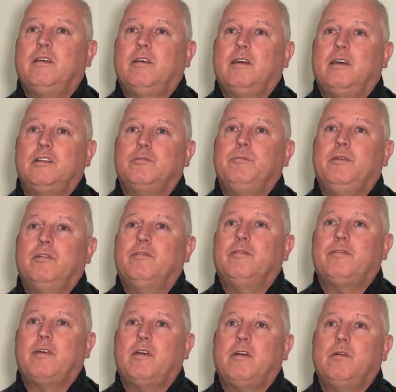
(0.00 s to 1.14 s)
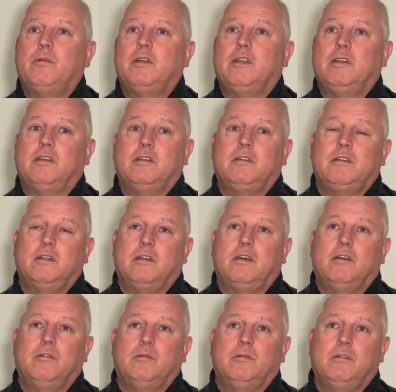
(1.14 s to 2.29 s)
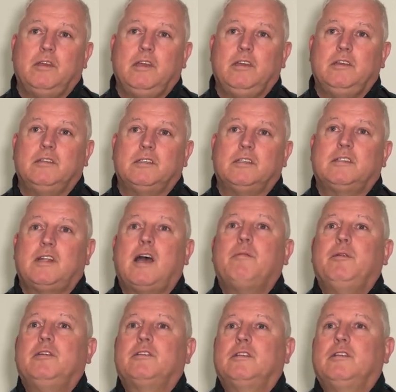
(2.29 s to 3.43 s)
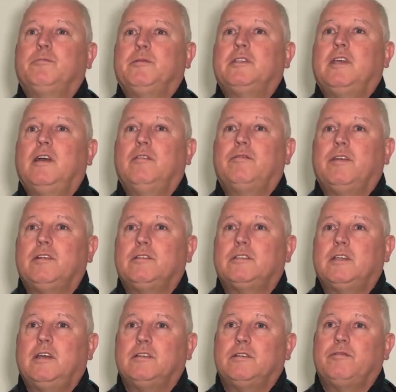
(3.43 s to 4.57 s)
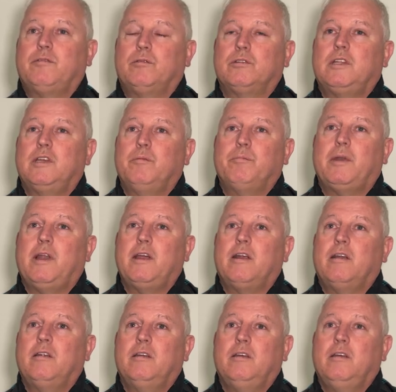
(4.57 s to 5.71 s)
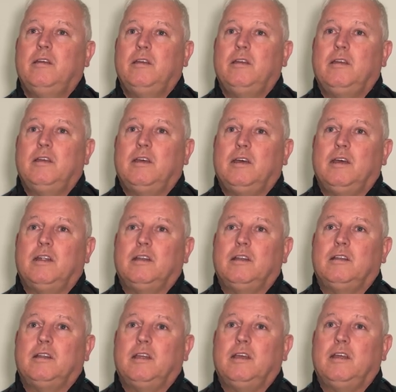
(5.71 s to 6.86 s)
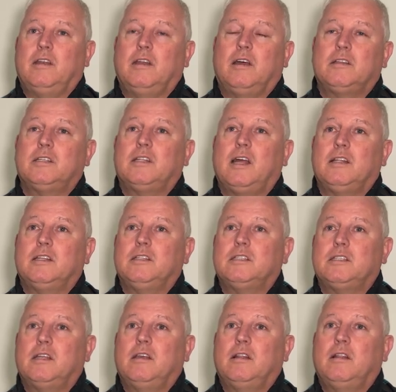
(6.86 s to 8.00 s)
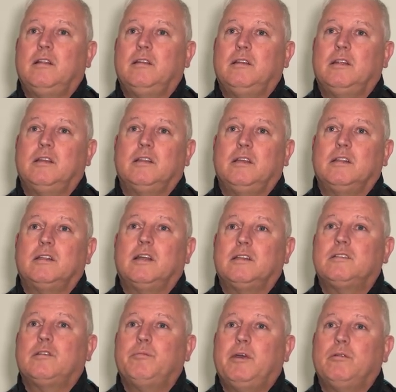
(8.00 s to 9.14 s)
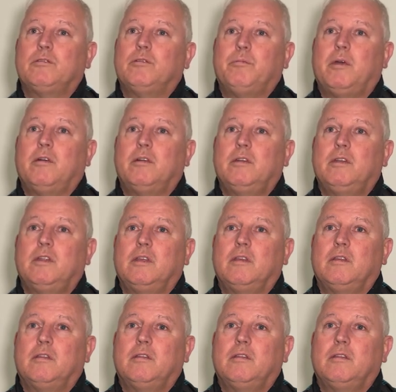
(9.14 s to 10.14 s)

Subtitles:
and he's moving forward, and, you know, he's establishing himself as a first-team player and not standing still. And I think that's the most important thing.